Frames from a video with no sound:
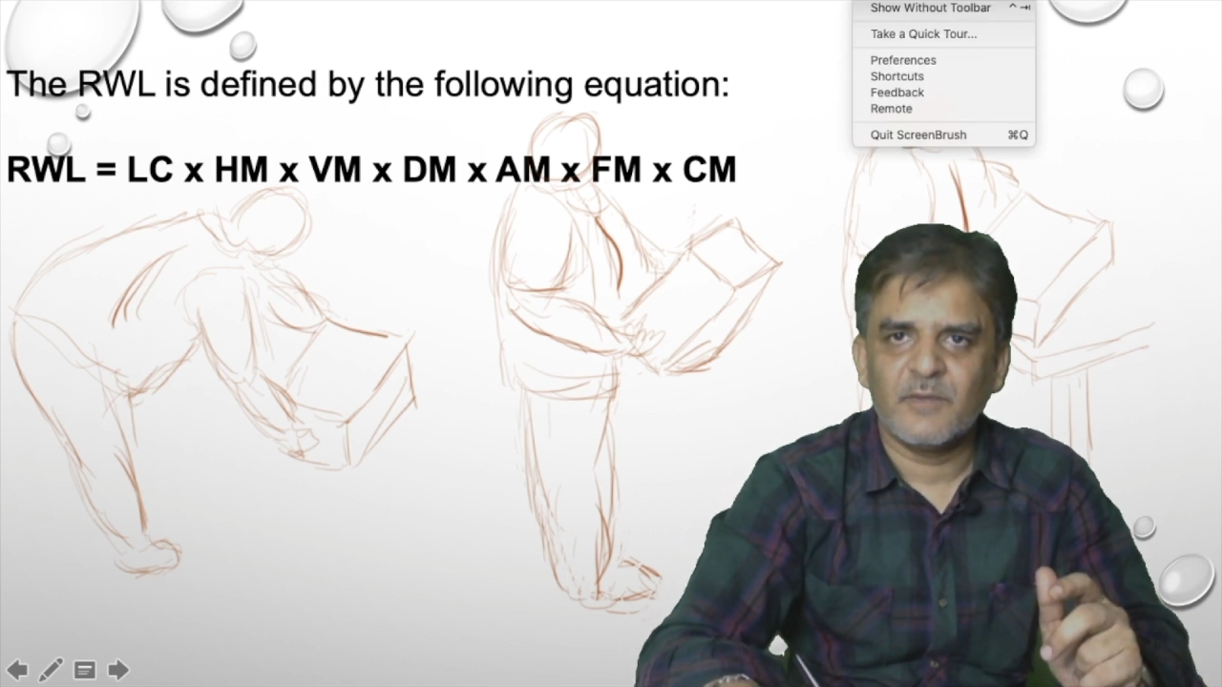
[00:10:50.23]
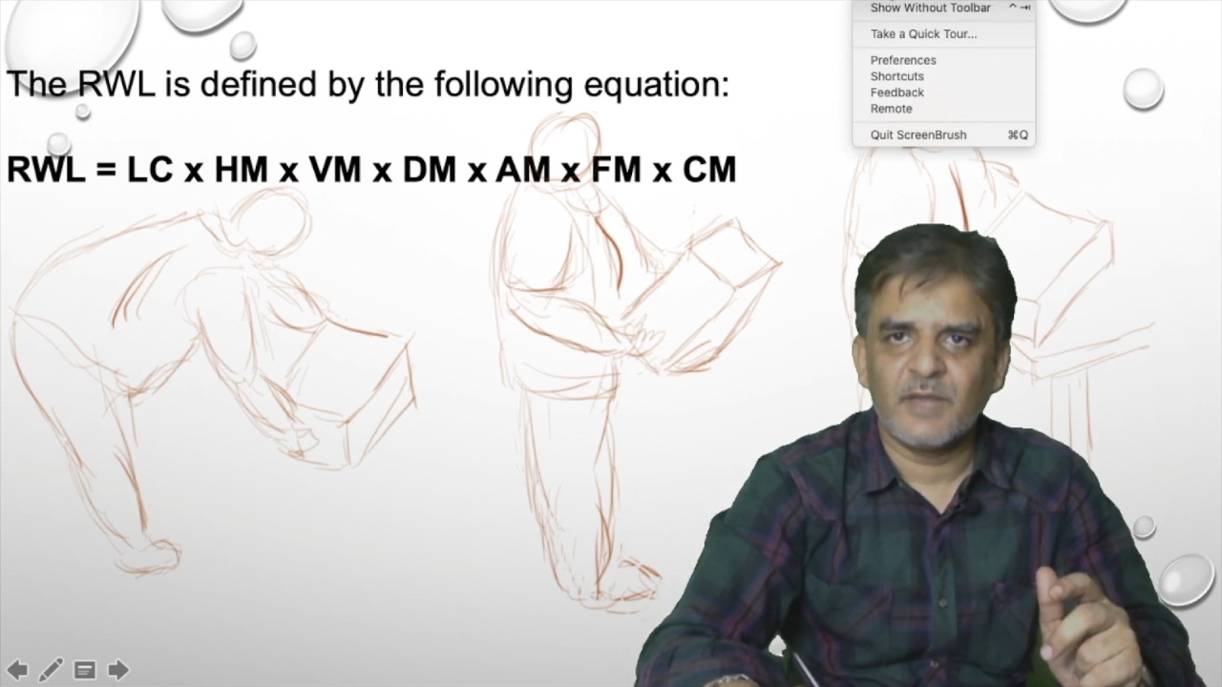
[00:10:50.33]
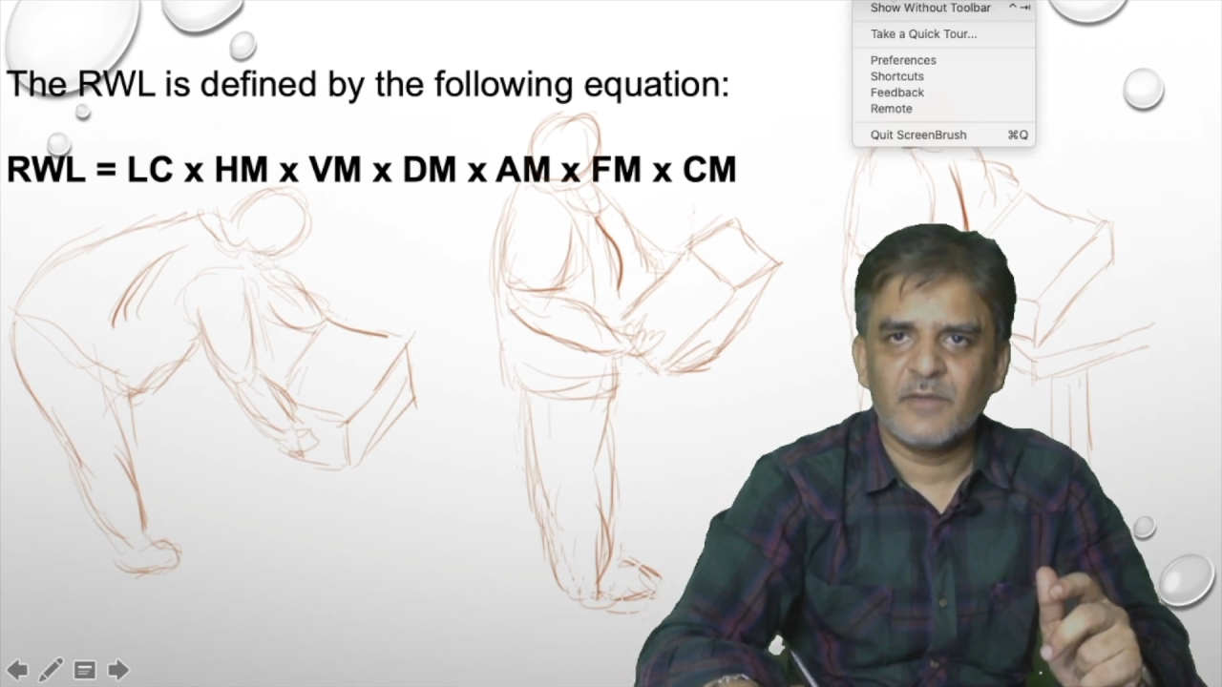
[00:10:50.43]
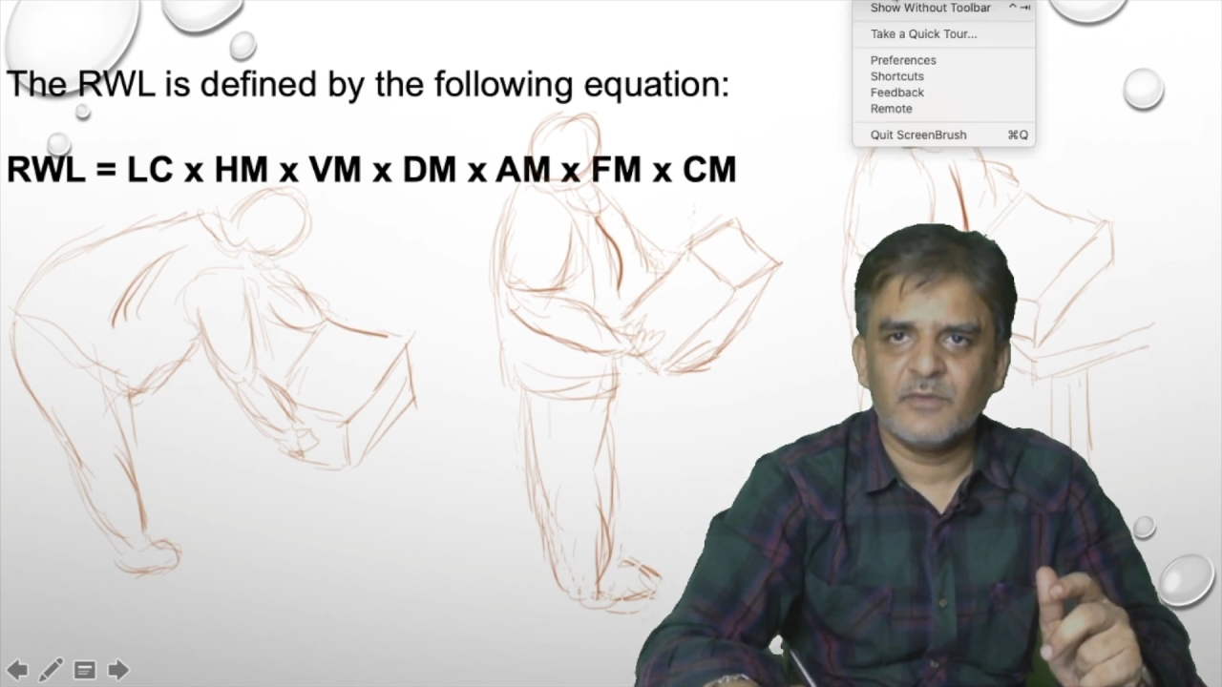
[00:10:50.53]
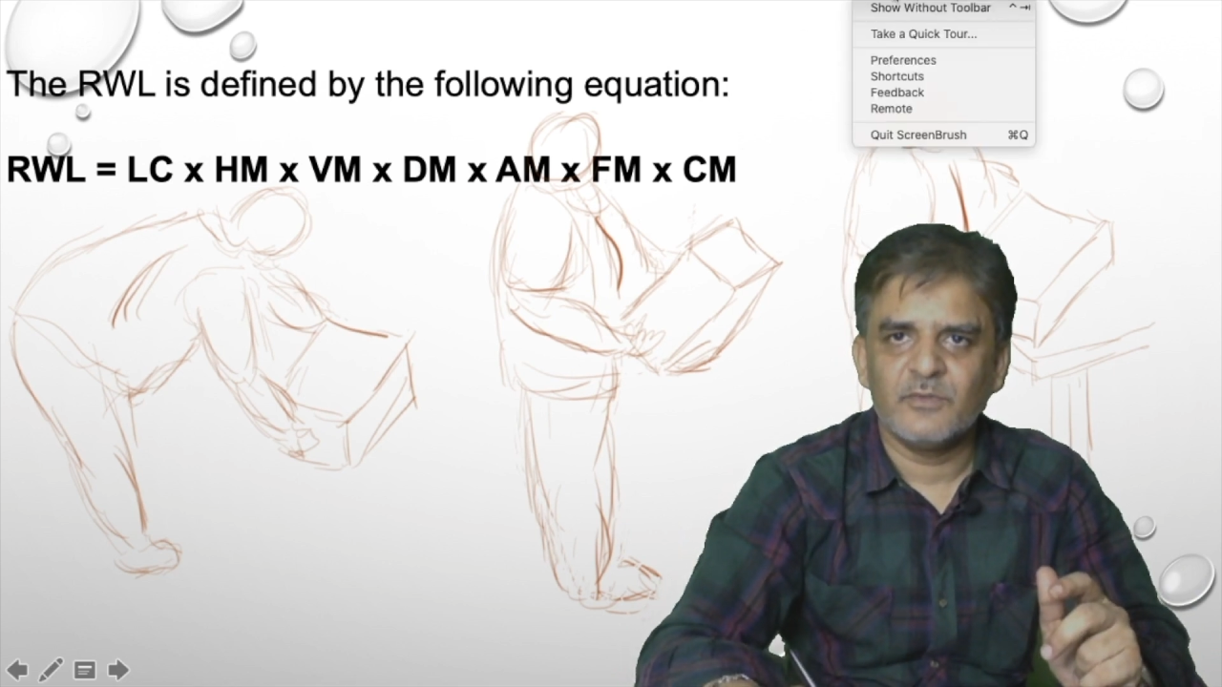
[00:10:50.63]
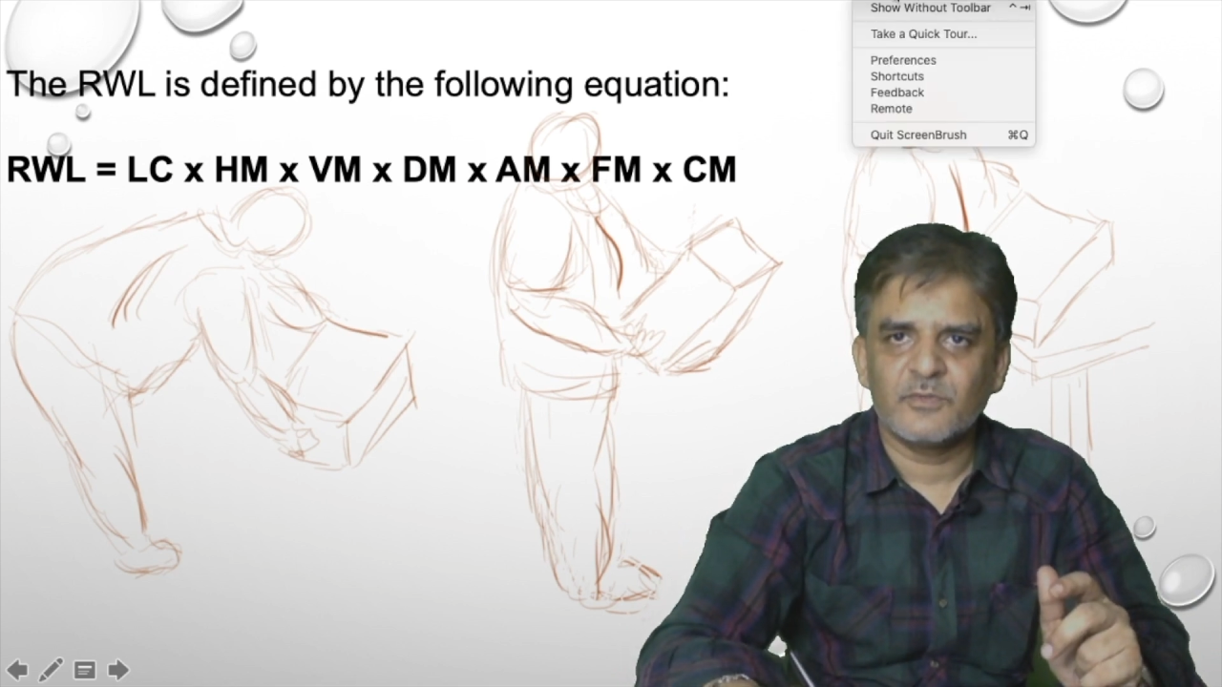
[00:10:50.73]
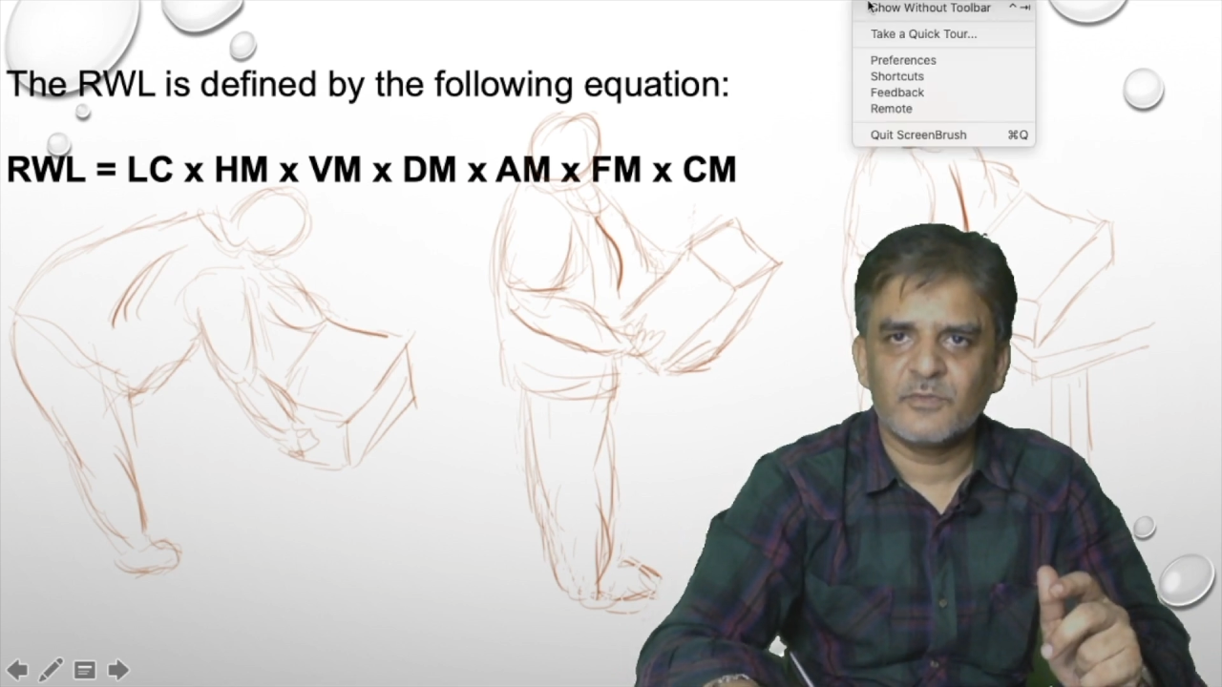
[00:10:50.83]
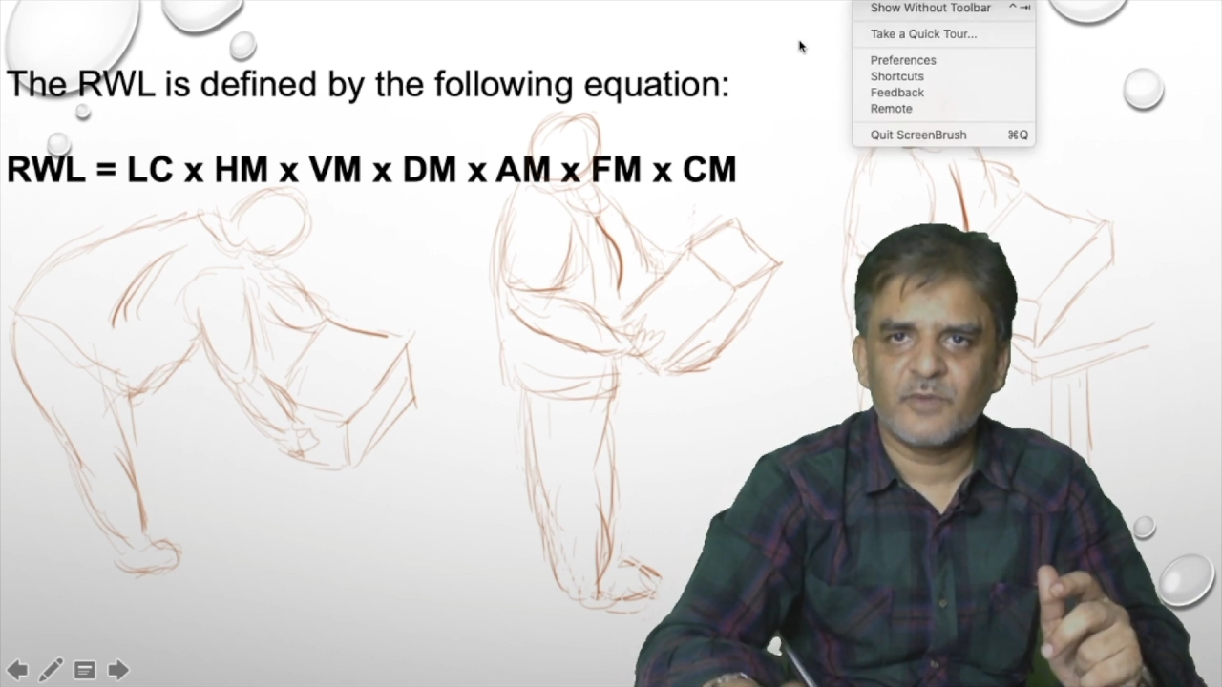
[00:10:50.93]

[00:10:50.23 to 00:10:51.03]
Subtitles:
values